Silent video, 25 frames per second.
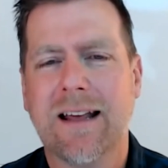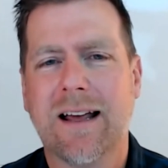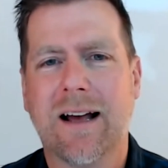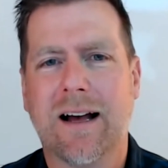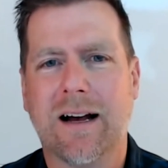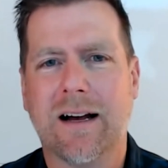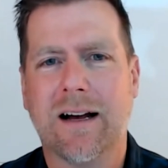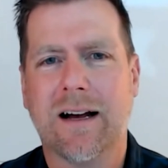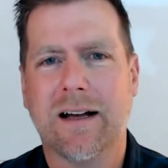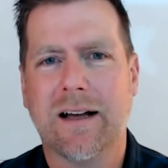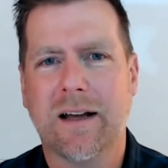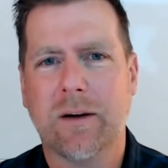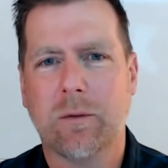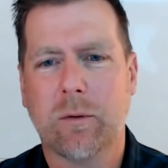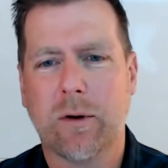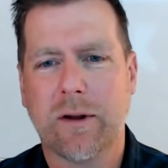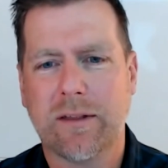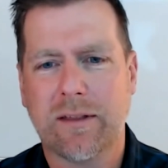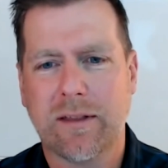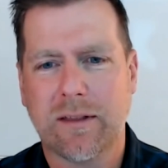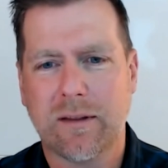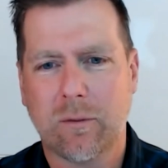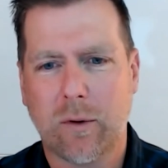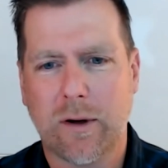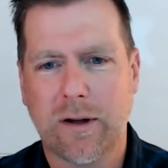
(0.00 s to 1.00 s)

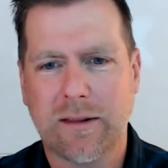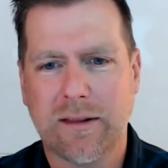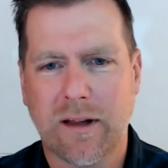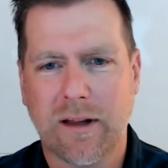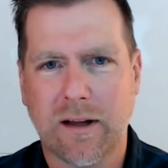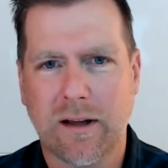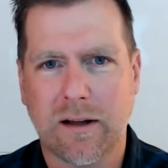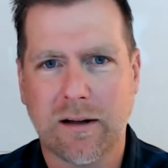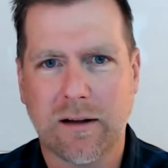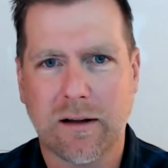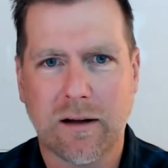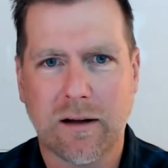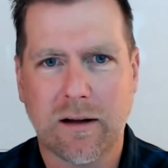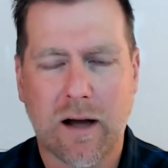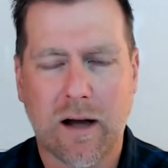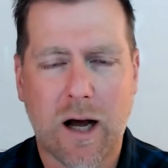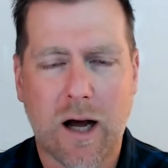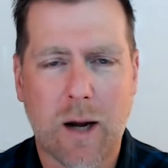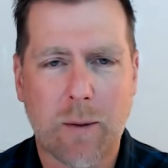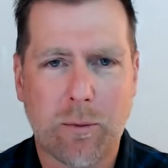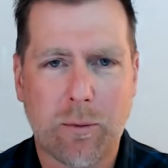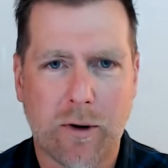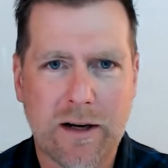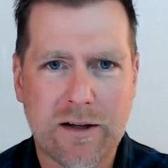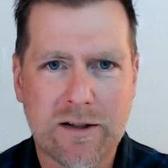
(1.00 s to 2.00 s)
with
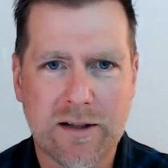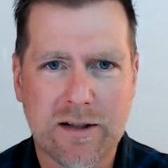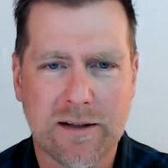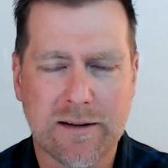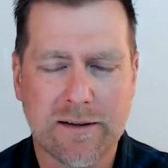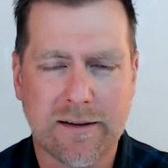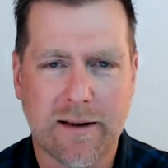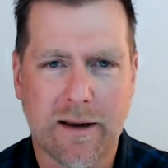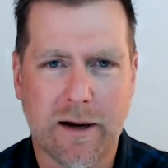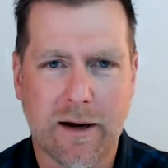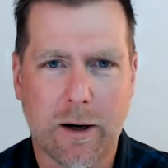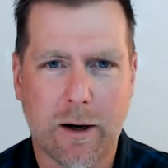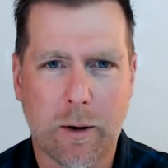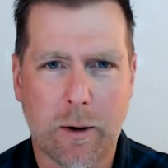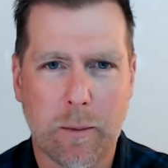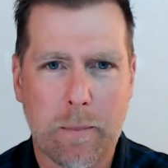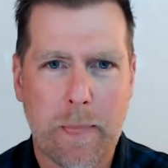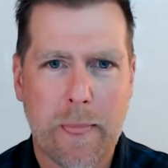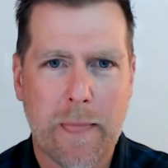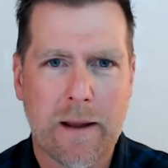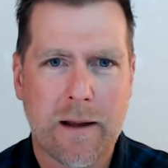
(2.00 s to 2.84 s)
operations there,